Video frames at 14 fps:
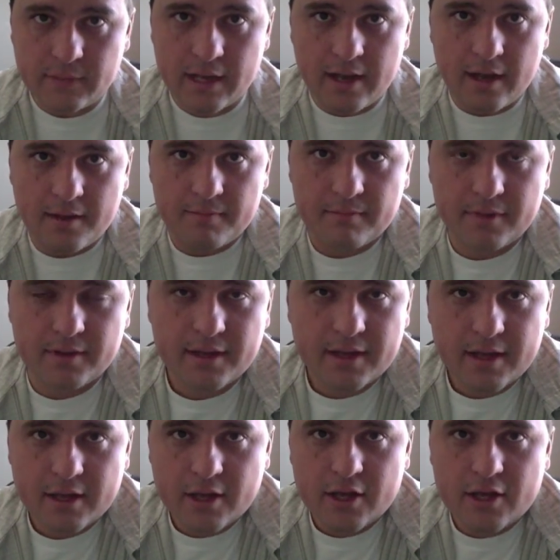
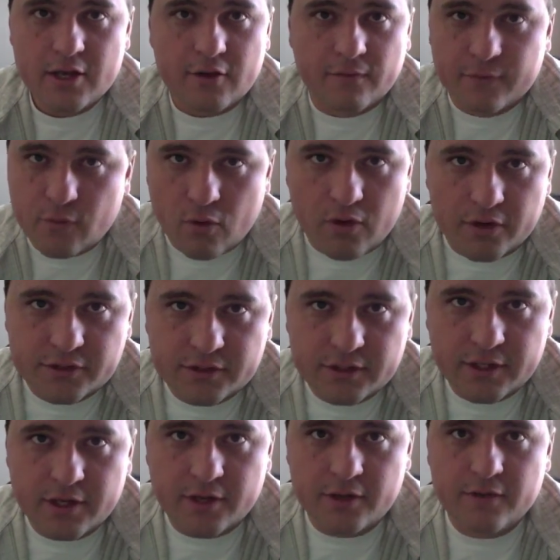Of course,
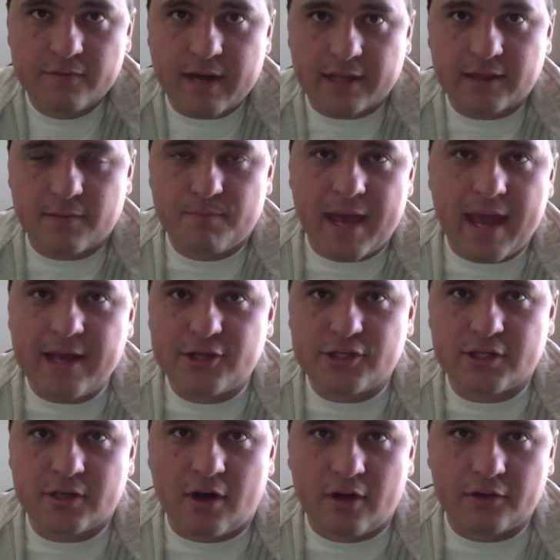you've got the
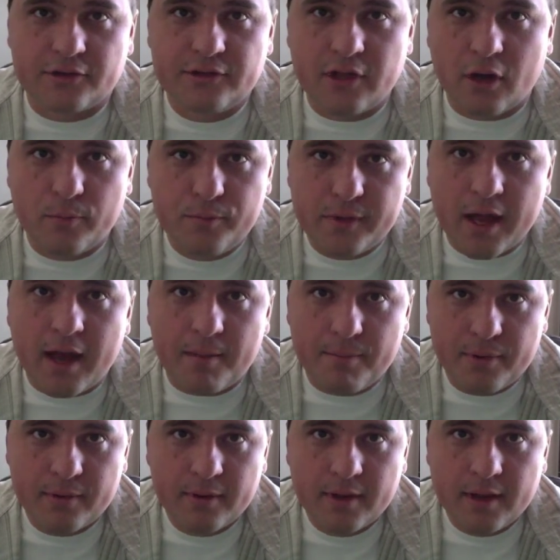patient all doped up.